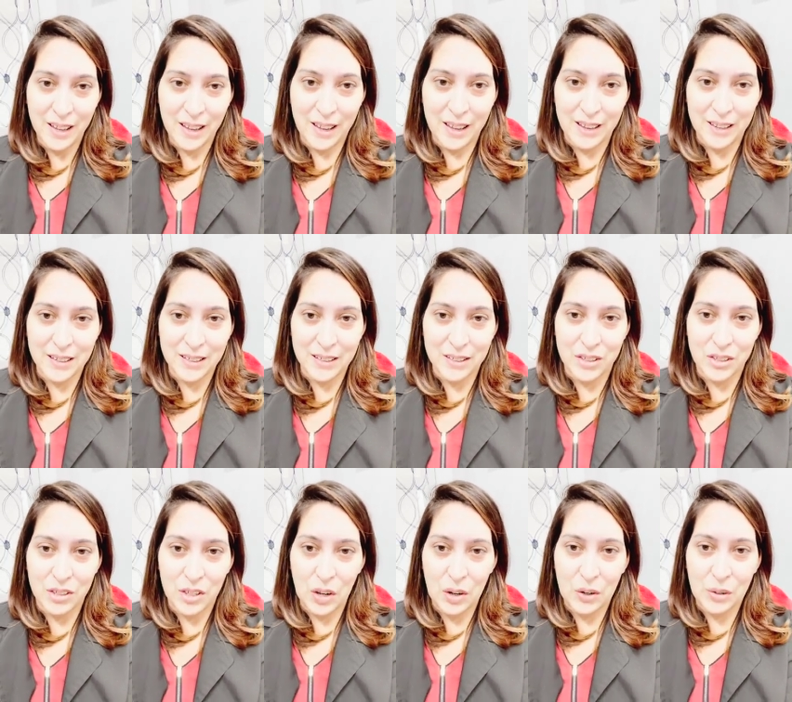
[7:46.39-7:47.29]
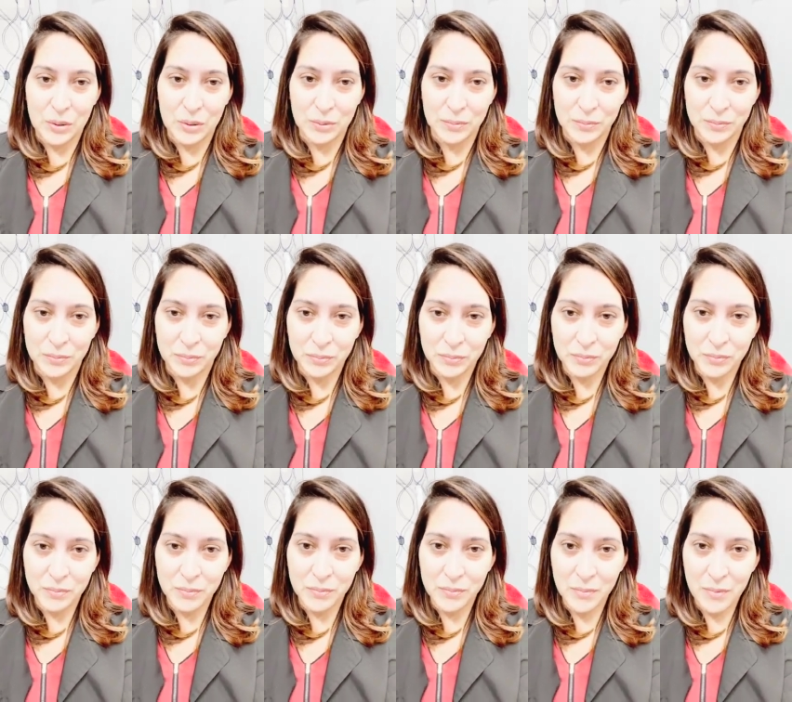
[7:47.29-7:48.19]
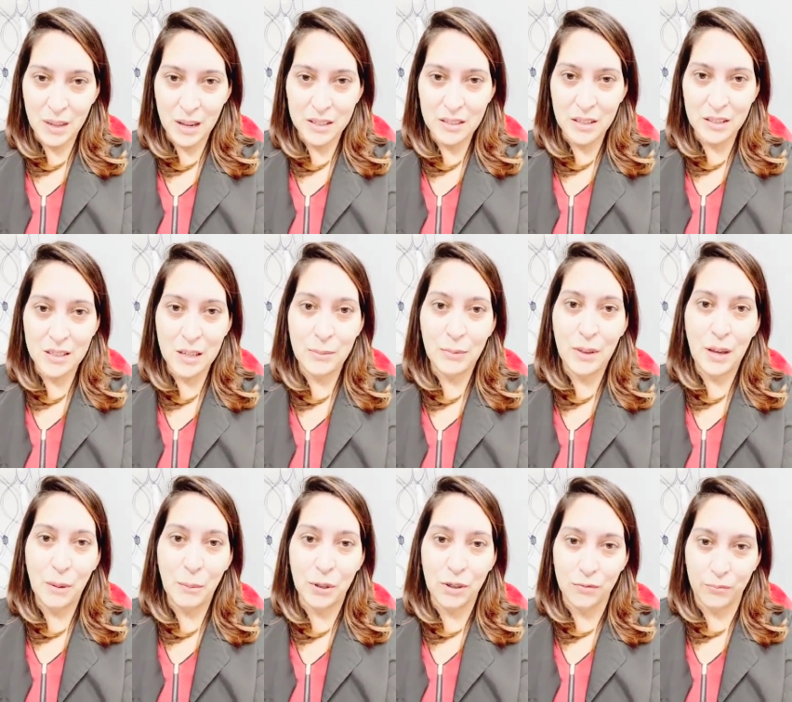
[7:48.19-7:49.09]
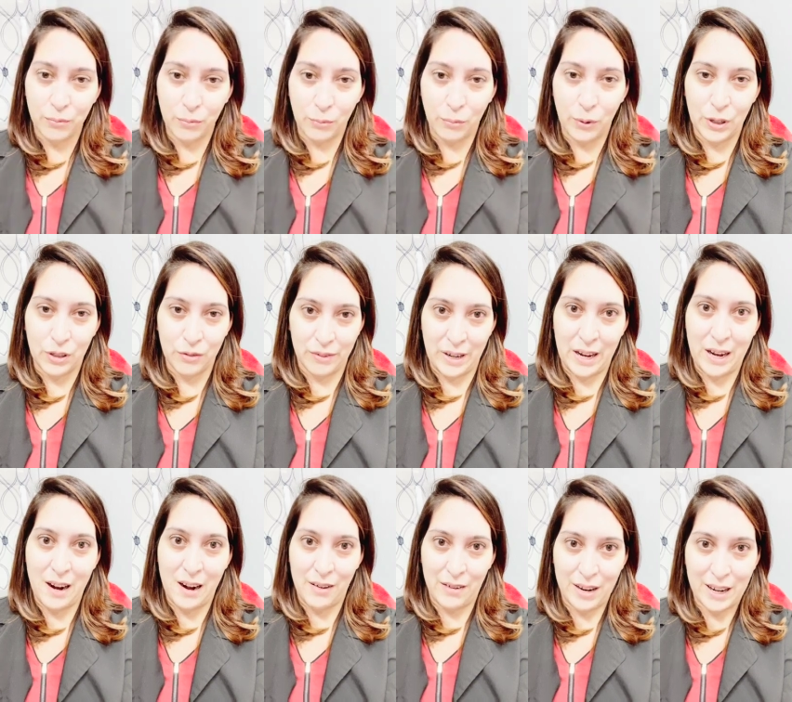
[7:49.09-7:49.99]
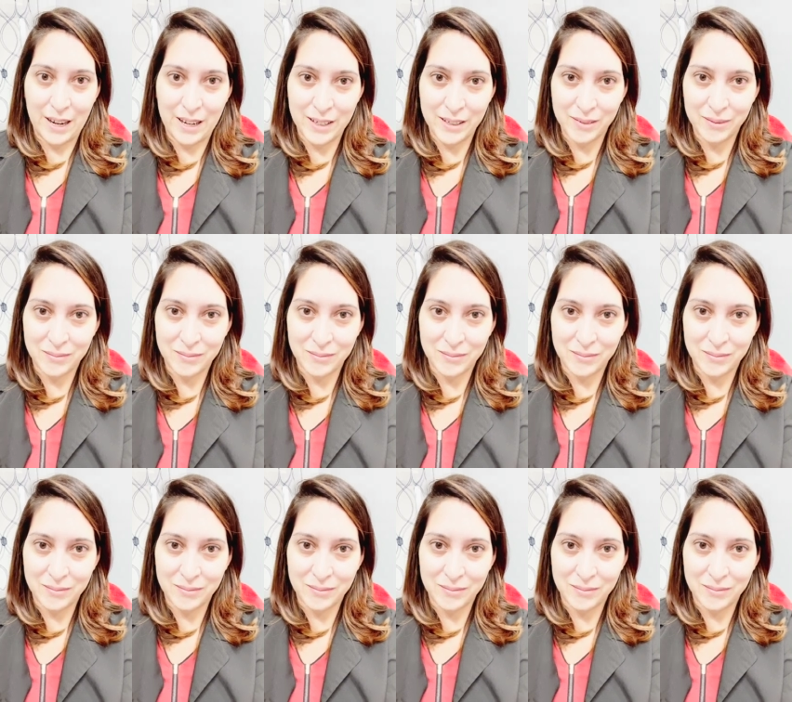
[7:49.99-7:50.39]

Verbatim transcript: And so it's the same thing with red hair dye.